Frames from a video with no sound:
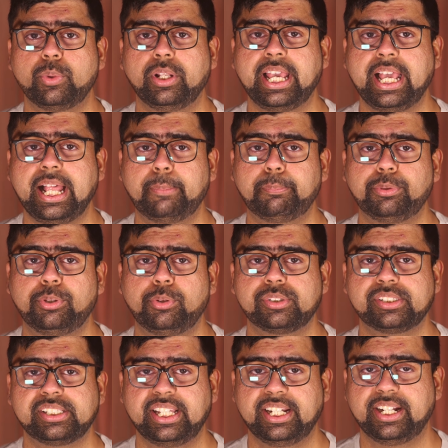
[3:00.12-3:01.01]
will help
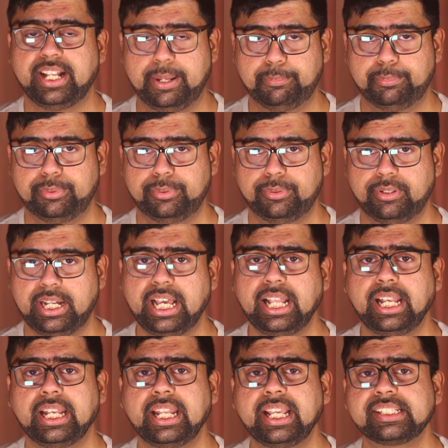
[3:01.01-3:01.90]
you set it up.
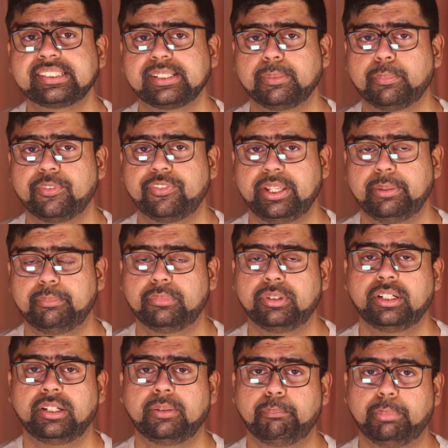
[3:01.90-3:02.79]
I'll link some of
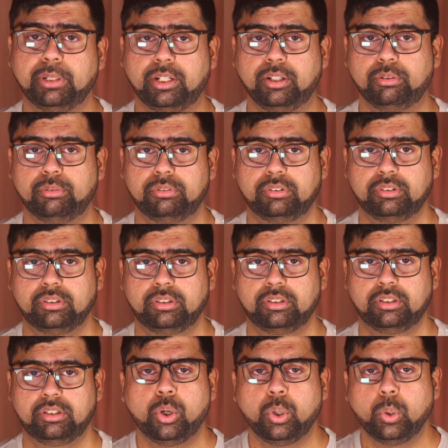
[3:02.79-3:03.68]
them below.
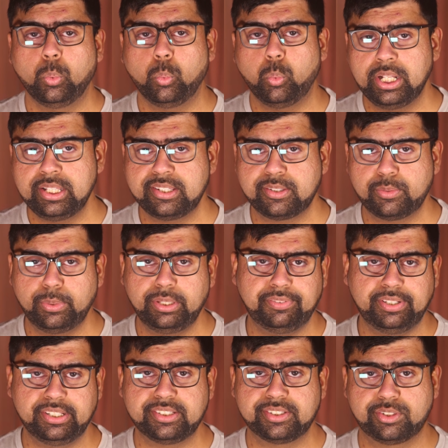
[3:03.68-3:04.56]
Once
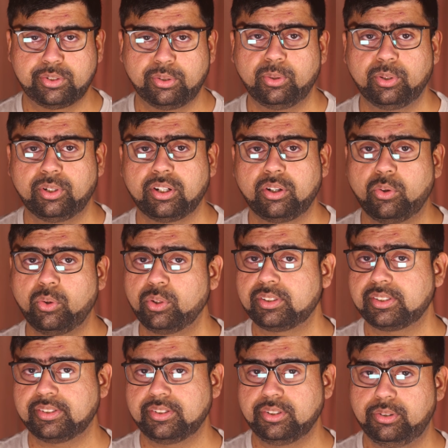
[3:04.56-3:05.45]
we've installed
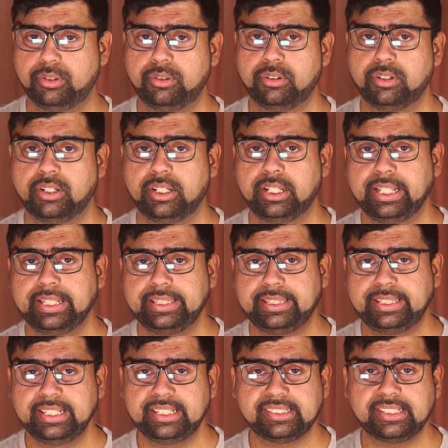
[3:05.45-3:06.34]
AltStore,
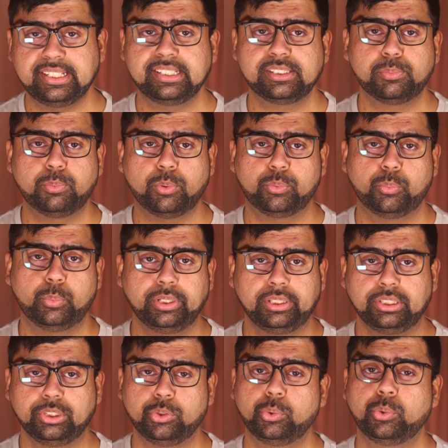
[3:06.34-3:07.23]
this is what
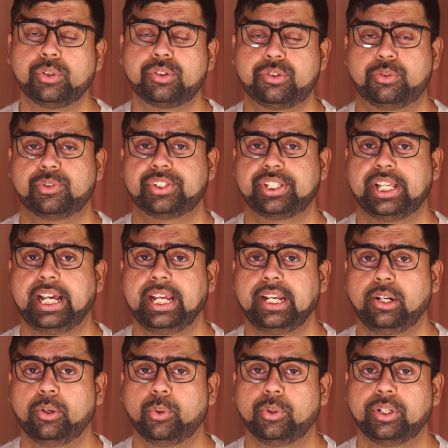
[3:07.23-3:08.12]
we'll use to
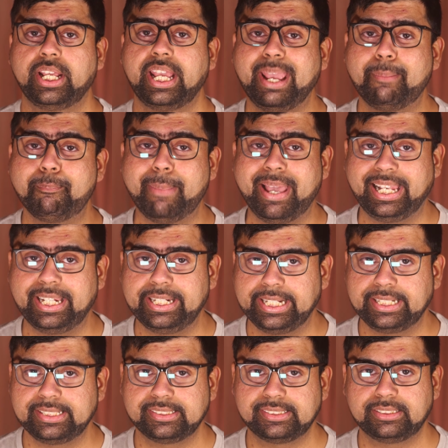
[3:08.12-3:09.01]
sideload
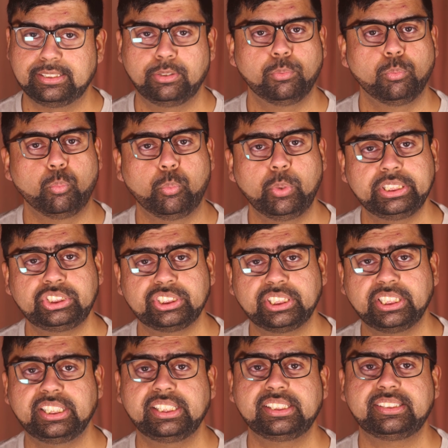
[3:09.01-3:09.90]
Melanix,
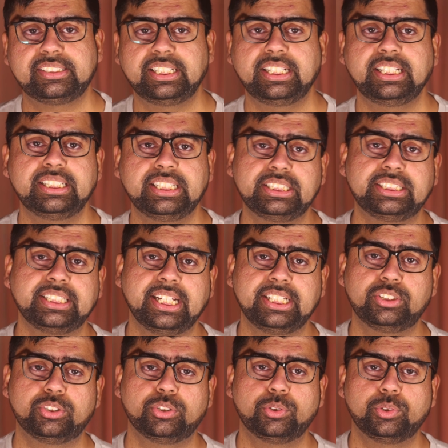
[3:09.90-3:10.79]
which is the
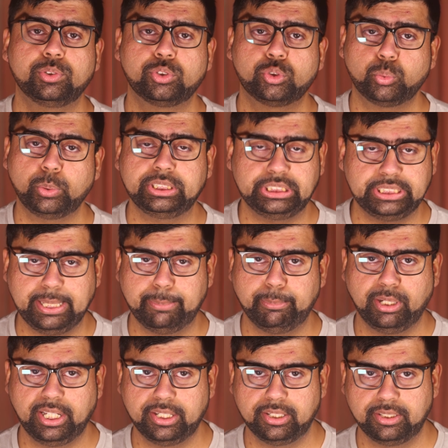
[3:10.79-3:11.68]
Nintendo Switch
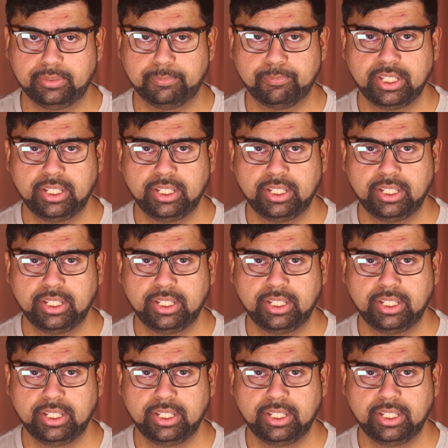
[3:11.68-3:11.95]
emulator.